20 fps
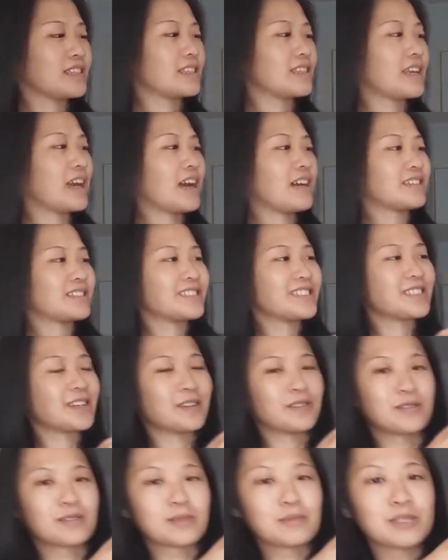yeah,
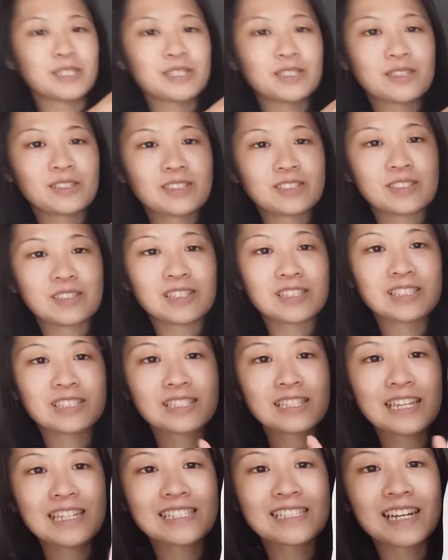so, let me show you. So this
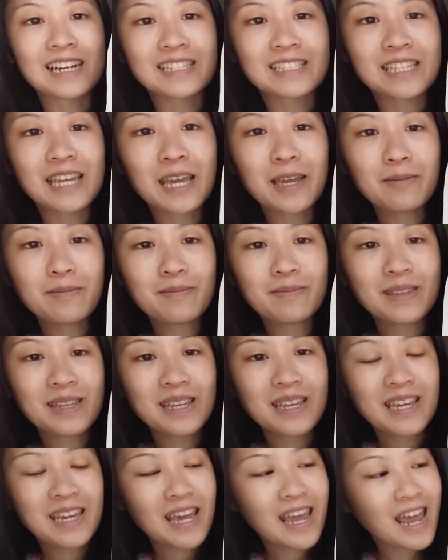is, like, duct tape,
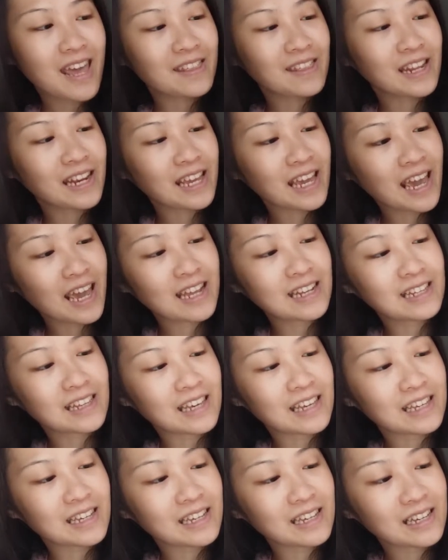and then I had,
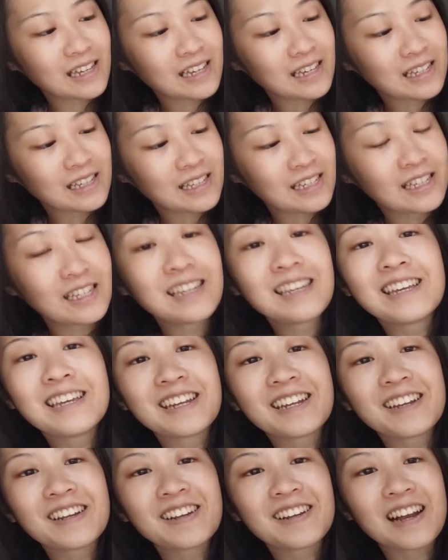like, a key
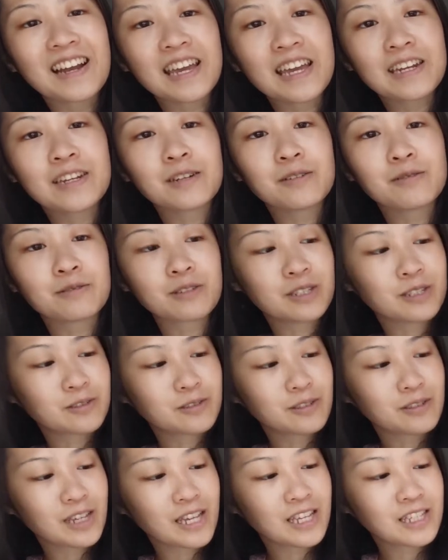here. I had a
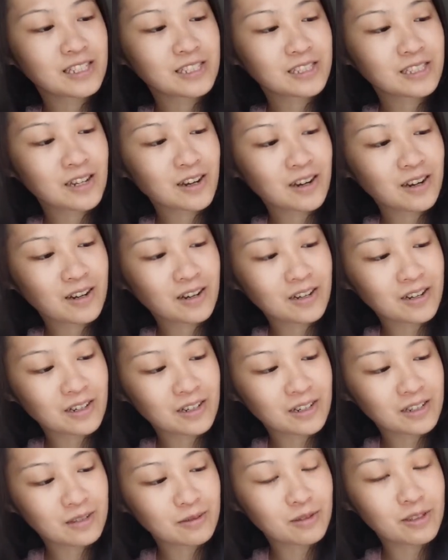real ace
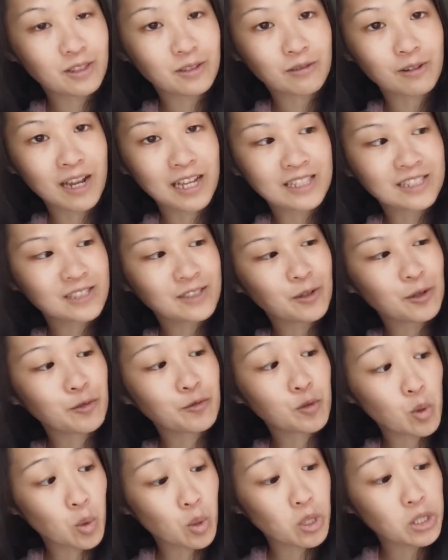card with a rhinestone,
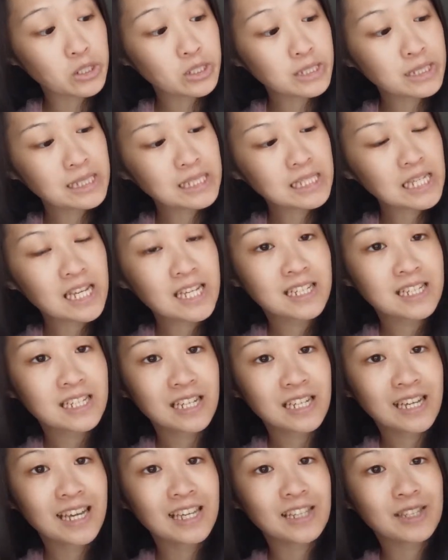of course,
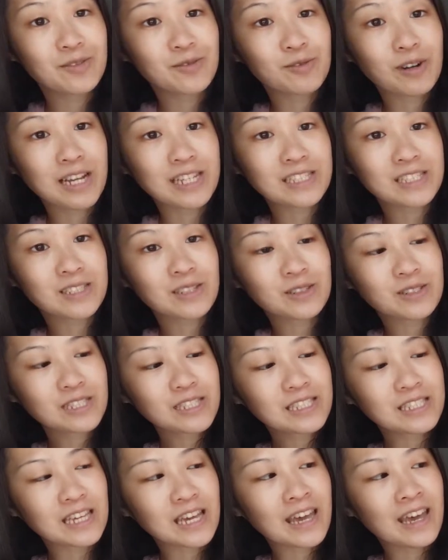and then rhinestones
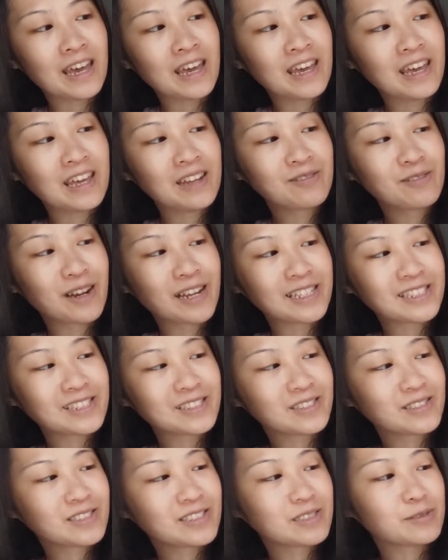again,
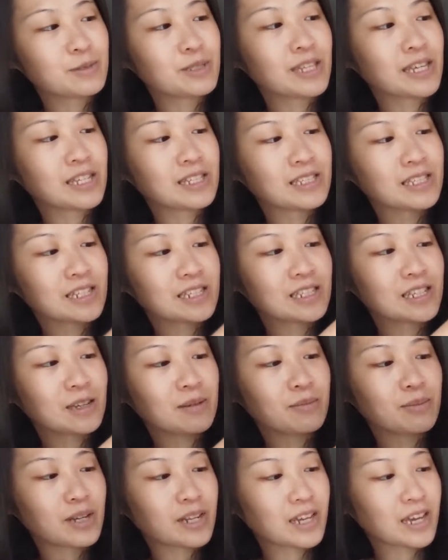rhinestones with, like, duct
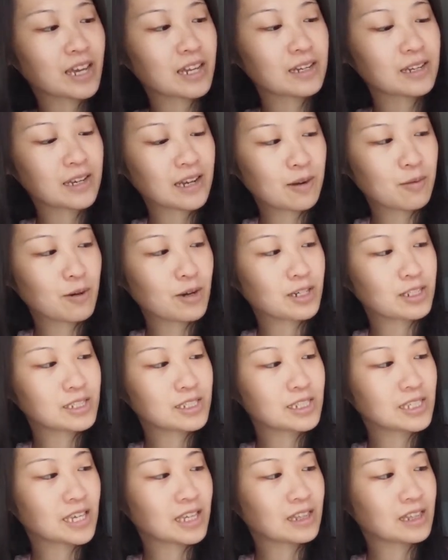tape, but I wanted
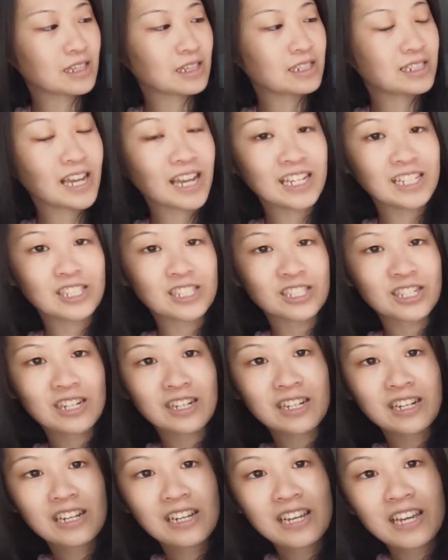to get the texture,
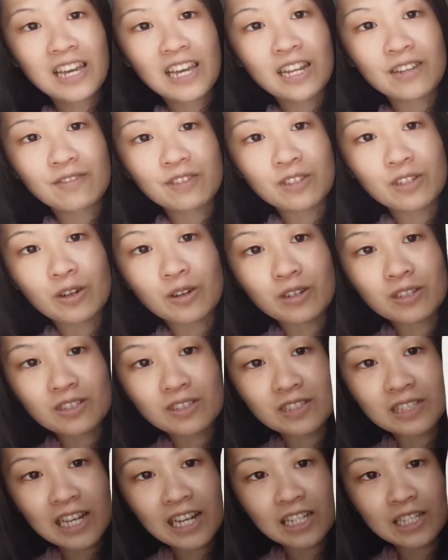and if you notice,
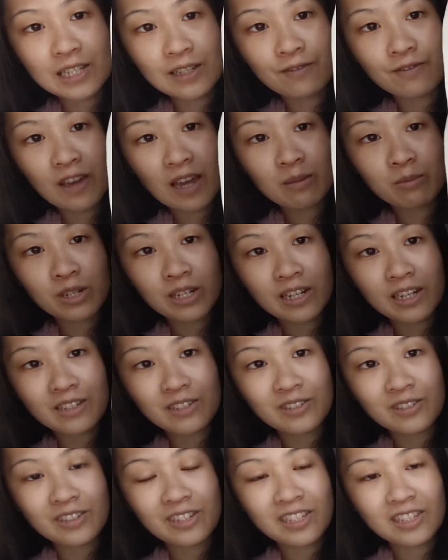there's actually fabric
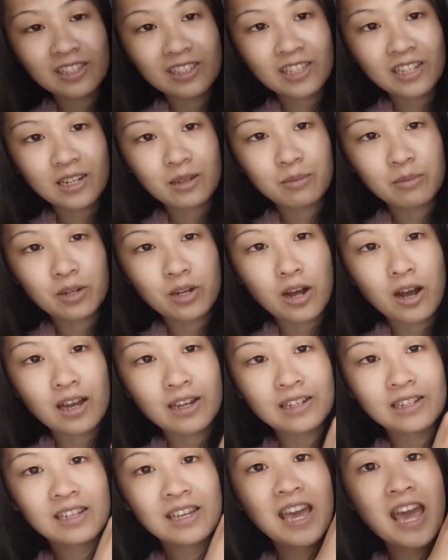underneath that I put
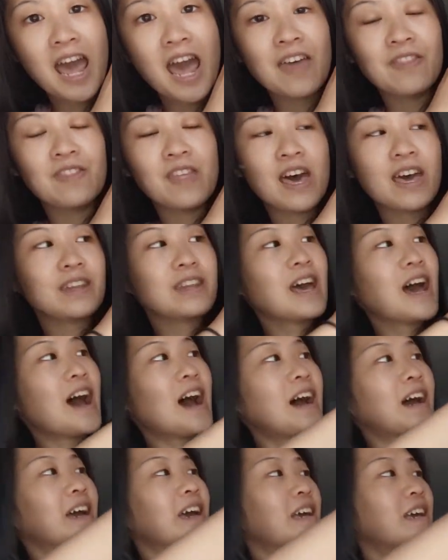on, and then
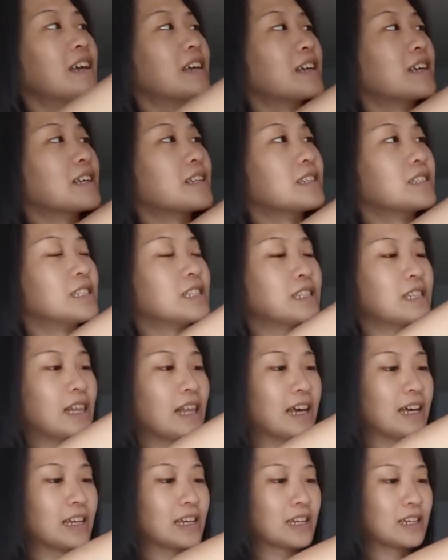I did,
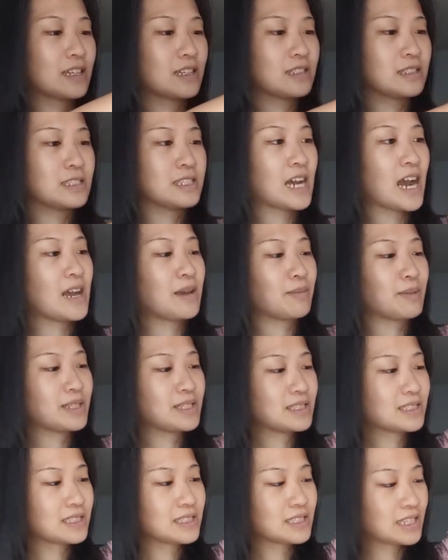like,
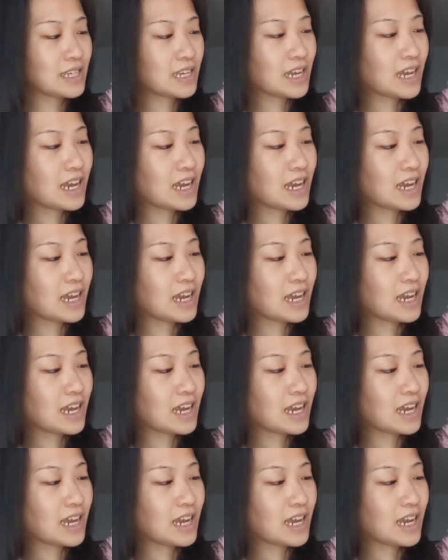diamonds